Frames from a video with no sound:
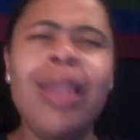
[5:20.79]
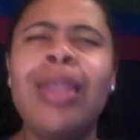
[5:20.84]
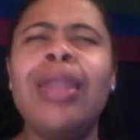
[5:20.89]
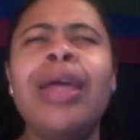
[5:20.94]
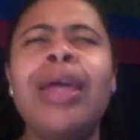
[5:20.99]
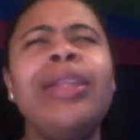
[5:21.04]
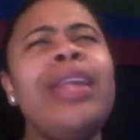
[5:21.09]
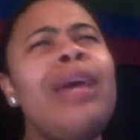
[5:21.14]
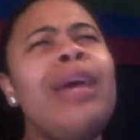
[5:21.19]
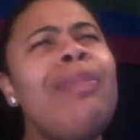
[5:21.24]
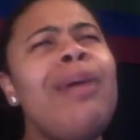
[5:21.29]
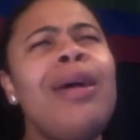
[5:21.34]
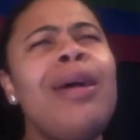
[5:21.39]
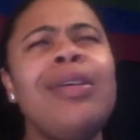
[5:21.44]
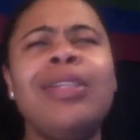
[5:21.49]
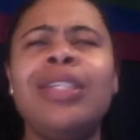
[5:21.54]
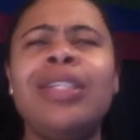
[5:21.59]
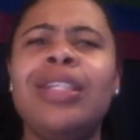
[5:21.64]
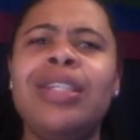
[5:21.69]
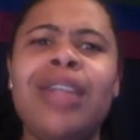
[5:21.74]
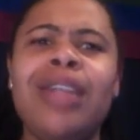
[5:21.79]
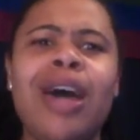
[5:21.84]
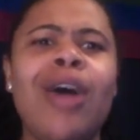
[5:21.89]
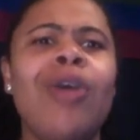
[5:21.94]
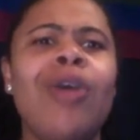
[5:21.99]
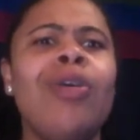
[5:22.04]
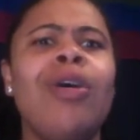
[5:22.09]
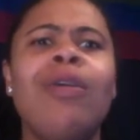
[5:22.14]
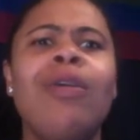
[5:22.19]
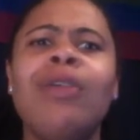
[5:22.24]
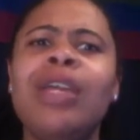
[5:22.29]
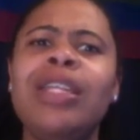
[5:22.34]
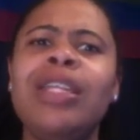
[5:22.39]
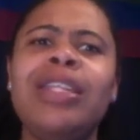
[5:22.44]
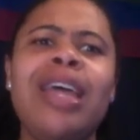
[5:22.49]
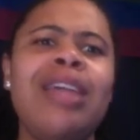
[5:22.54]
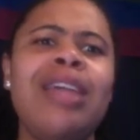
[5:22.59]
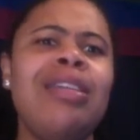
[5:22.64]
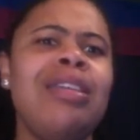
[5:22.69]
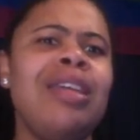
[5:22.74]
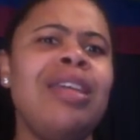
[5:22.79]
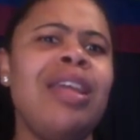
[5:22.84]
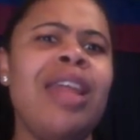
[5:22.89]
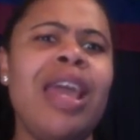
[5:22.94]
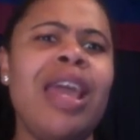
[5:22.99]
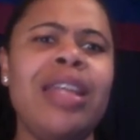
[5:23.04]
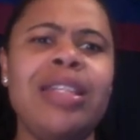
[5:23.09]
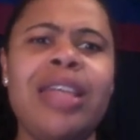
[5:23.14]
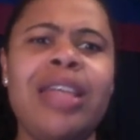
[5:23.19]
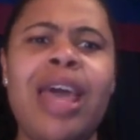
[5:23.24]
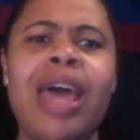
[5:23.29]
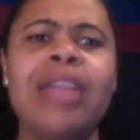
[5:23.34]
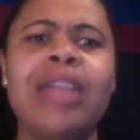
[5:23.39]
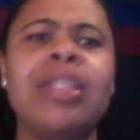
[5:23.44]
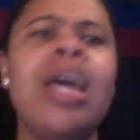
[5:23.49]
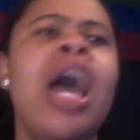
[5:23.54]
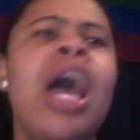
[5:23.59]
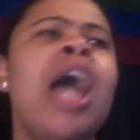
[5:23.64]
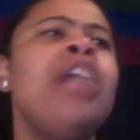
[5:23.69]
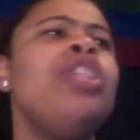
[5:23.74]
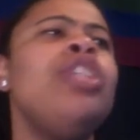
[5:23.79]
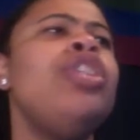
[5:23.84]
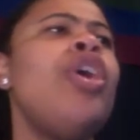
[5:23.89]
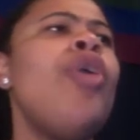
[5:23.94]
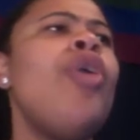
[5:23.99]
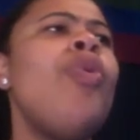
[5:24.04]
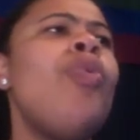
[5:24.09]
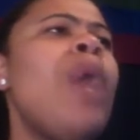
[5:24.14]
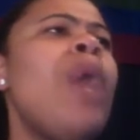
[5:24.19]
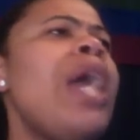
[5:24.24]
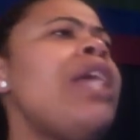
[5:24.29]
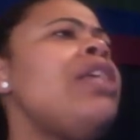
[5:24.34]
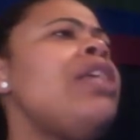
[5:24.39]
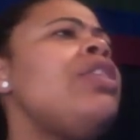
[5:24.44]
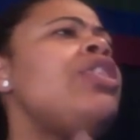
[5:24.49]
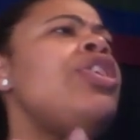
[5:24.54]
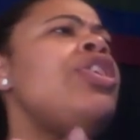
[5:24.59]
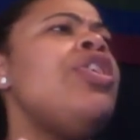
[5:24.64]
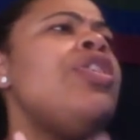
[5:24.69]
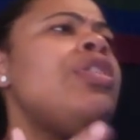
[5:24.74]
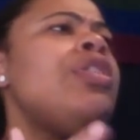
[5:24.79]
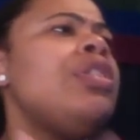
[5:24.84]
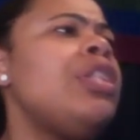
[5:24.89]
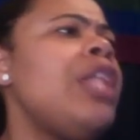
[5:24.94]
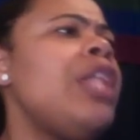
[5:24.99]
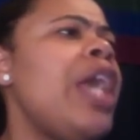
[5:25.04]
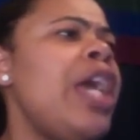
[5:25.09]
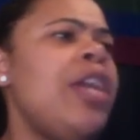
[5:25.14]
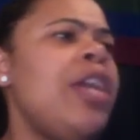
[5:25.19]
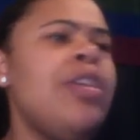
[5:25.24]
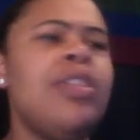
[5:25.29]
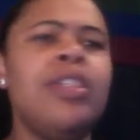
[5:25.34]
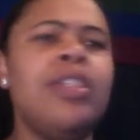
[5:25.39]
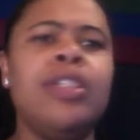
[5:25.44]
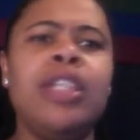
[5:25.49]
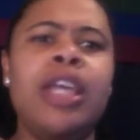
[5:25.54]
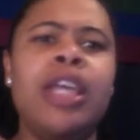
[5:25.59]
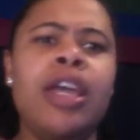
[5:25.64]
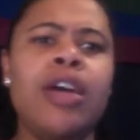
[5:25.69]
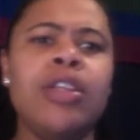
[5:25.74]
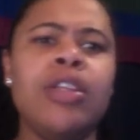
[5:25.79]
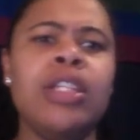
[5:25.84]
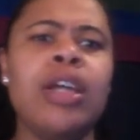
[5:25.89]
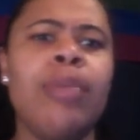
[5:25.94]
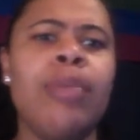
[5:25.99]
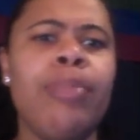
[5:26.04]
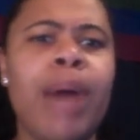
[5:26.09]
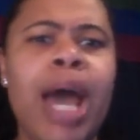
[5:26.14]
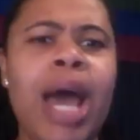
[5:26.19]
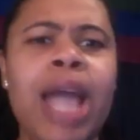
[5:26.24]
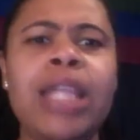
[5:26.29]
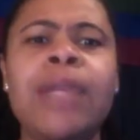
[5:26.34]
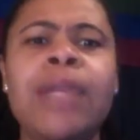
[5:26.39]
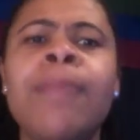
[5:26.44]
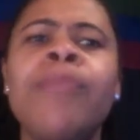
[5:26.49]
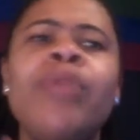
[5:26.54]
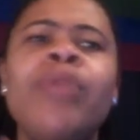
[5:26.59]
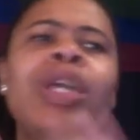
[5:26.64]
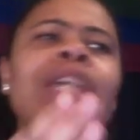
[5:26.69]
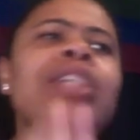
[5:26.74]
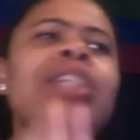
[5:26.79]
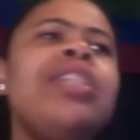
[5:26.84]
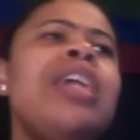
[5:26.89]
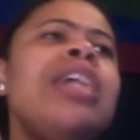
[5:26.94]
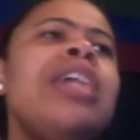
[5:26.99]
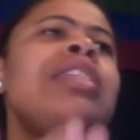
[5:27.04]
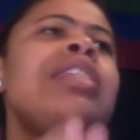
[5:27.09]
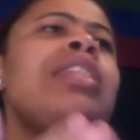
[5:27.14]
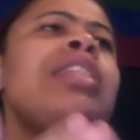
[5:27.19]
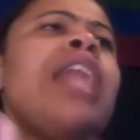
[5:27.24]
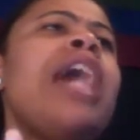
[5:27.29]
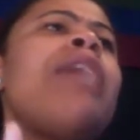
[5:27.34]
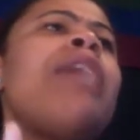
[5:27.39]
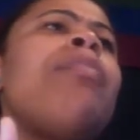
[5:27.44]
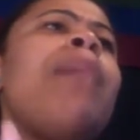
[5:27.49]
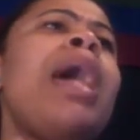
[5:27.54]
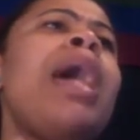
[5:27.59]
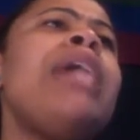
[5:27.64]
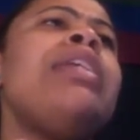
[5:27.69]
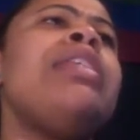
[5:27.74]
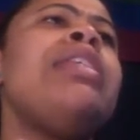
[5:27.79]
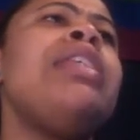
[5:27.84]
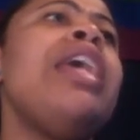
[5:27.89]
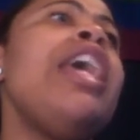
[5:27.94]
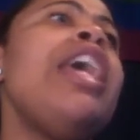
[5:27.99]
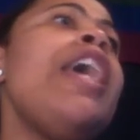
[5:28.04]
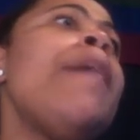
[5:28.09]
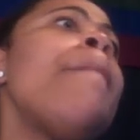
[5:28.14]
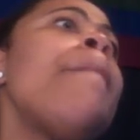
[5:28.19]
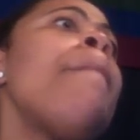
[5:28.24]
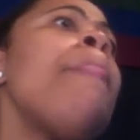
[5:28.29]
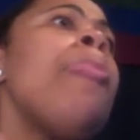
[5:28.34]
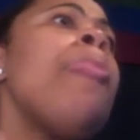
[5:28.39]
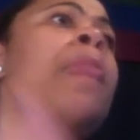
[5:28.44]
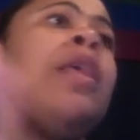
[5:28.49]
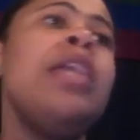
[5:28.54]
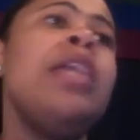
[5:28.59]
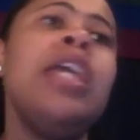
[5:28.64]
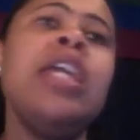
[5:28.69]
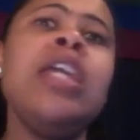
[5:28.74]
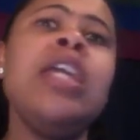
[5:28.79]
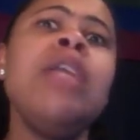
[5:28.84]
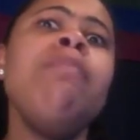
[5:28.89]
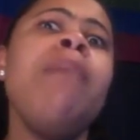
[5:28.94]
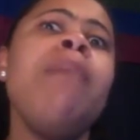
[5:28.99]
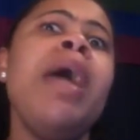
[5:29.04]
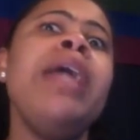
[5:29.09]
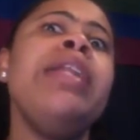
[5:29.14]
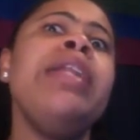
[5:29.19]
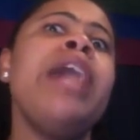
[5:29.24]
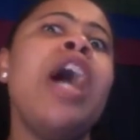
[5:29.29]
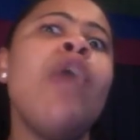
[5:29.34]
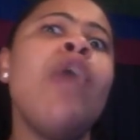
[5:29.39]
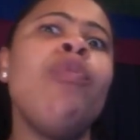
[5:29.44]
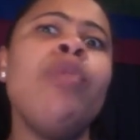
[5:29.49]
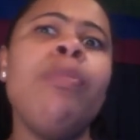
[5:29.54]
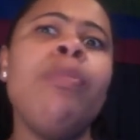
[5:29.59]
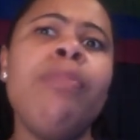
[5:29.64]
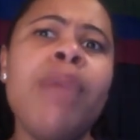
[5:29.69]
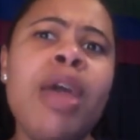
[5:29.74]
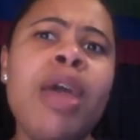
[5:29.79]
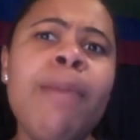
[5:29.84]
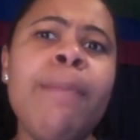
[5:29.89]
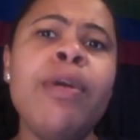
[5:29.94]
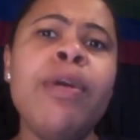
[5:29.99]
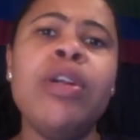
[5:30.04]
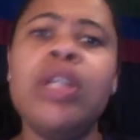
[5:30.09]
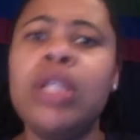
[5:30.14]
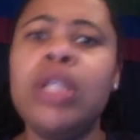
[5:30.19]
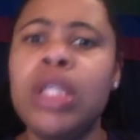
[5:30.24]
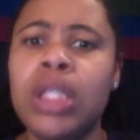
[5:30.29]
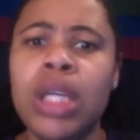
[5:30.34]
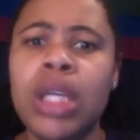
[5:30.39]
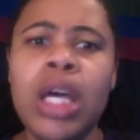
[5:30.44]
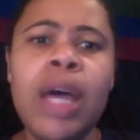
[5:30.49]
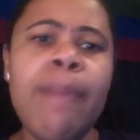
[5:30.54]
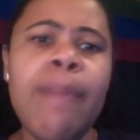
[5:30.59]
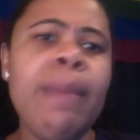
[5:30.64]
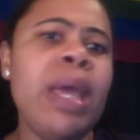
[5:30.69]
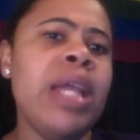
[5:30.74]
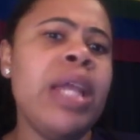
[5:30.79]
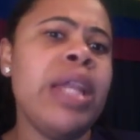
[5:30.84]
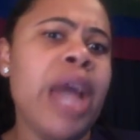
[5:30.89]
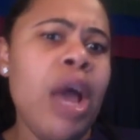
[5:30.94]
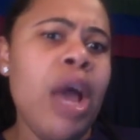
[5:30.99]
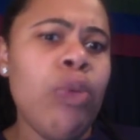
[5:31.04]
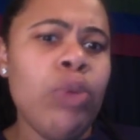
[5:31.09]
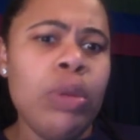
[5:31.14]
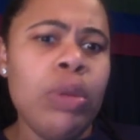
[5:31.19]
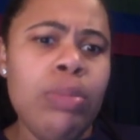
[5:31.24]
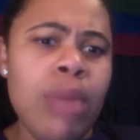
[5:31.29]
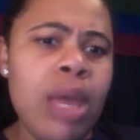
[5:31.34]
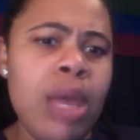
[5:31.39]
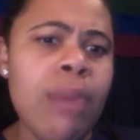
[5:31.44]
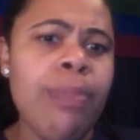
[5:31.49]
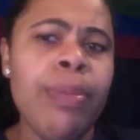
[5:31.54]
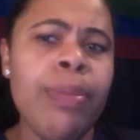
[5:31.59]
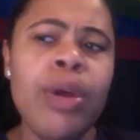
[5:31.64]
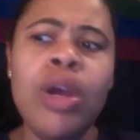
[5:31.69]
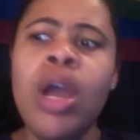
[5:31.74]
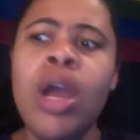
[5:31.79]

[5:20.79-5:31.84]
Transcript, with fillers: Let that person know. Go get that DNA test. Don't wait years later to tell somebody. And just like Mike said, he may not remember, the son may not remember